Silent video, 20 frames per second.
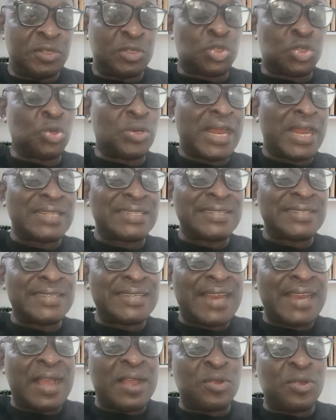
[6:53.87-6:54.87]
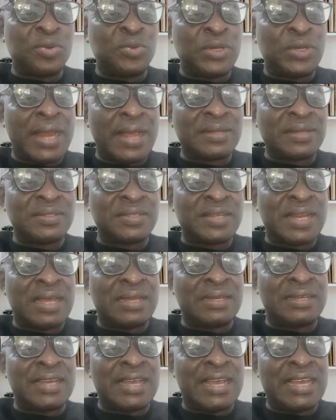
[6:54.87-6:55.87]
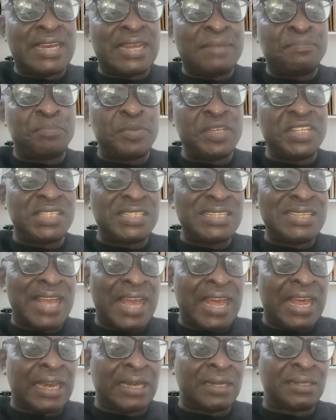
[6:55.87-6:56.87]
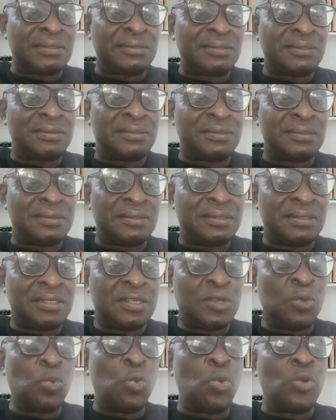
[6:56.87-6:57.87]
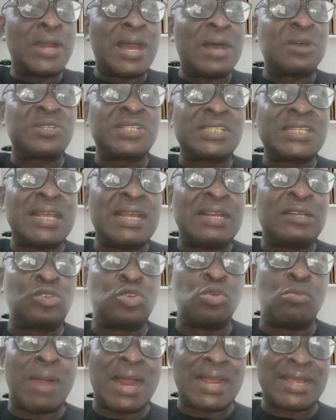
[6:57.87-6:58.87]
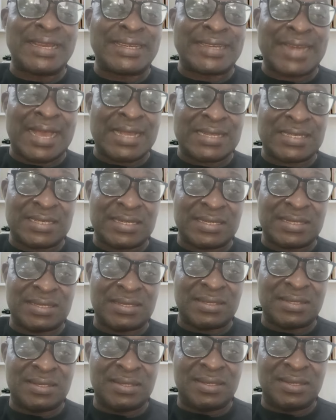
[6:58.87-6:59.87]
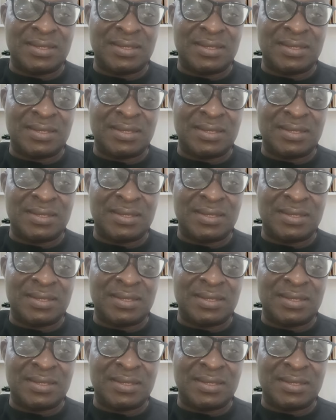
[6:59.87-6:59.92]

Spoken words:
so that NNPCL will now sell to marketers,